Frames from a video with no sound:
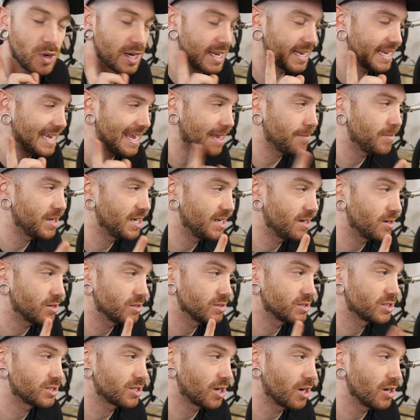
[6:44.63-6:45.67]
when I came in here
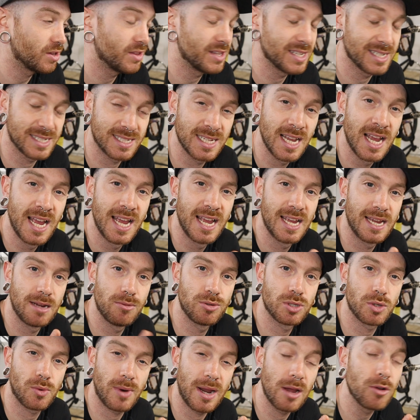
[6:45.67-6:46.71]
and started this. It
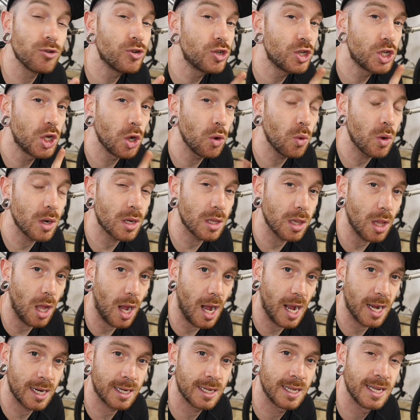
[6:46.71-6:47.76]
was around 2
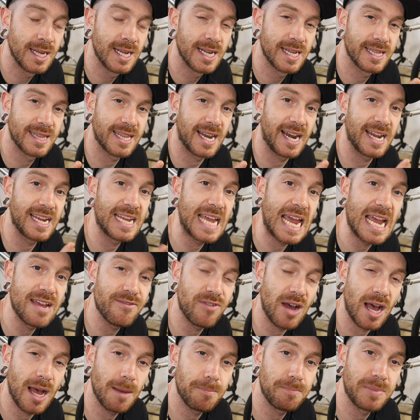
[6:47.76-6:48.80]
o'clock that I
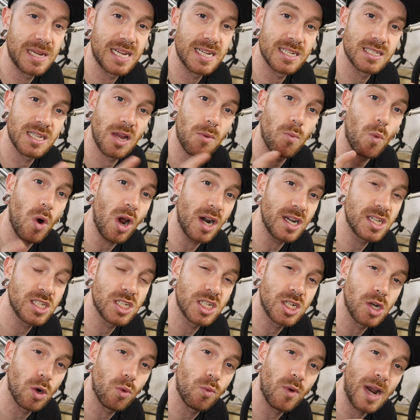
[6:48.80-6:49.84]
gave up because I wanted
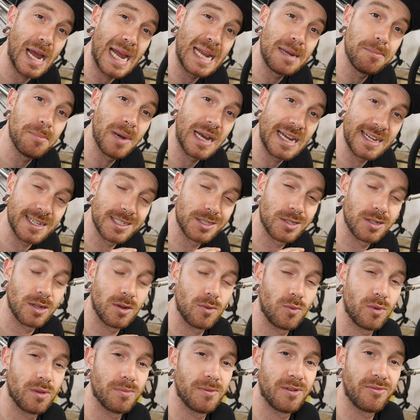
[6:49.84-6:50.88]
to go ride bikes
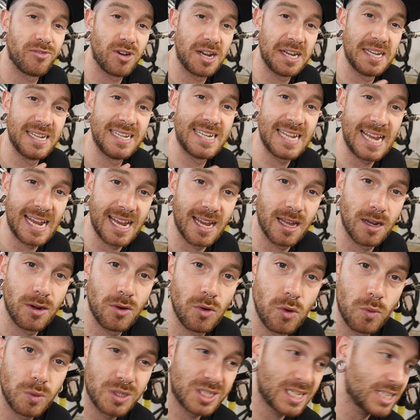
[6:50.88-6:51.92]
with my friend Dan,
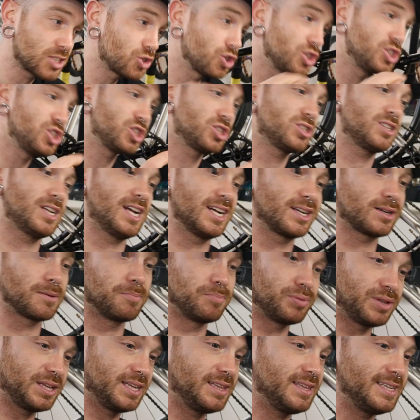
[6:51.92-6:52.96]
which is actually just a
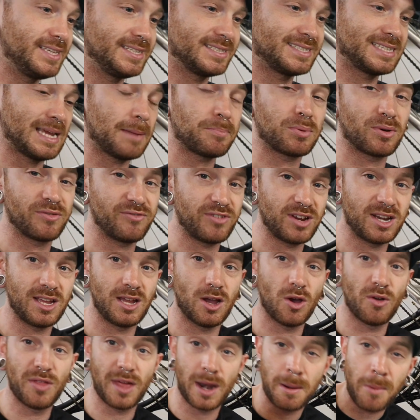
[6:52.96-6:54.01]
completely separate
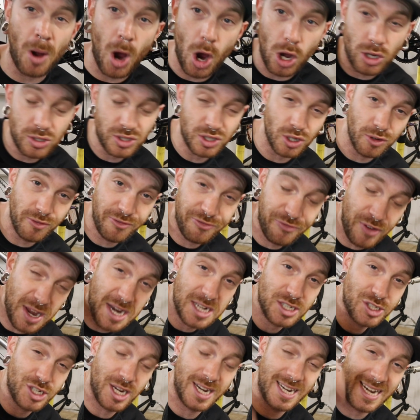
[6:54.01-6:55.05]
video that I'm also
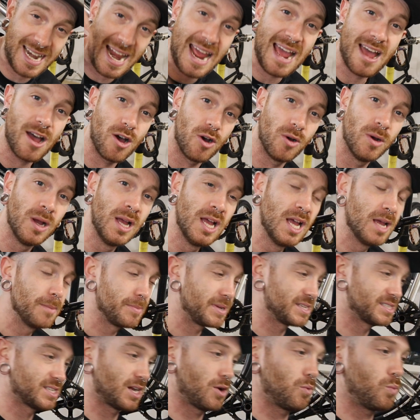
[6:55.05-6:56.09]
finishing now
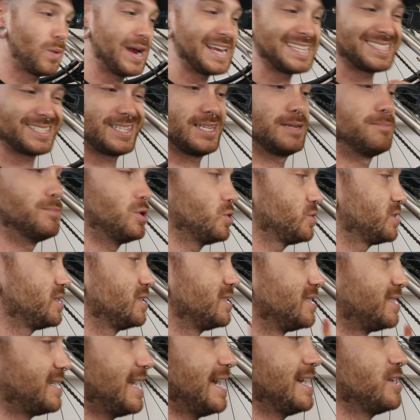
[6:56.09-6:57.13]
because I wasted most
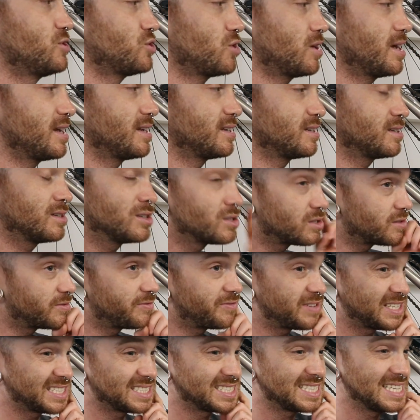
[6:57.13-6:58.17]
of the day trying to
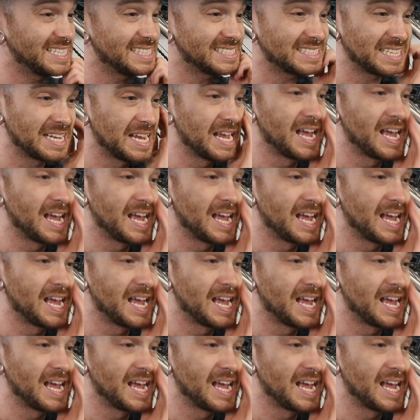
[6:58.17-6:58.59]
fix this.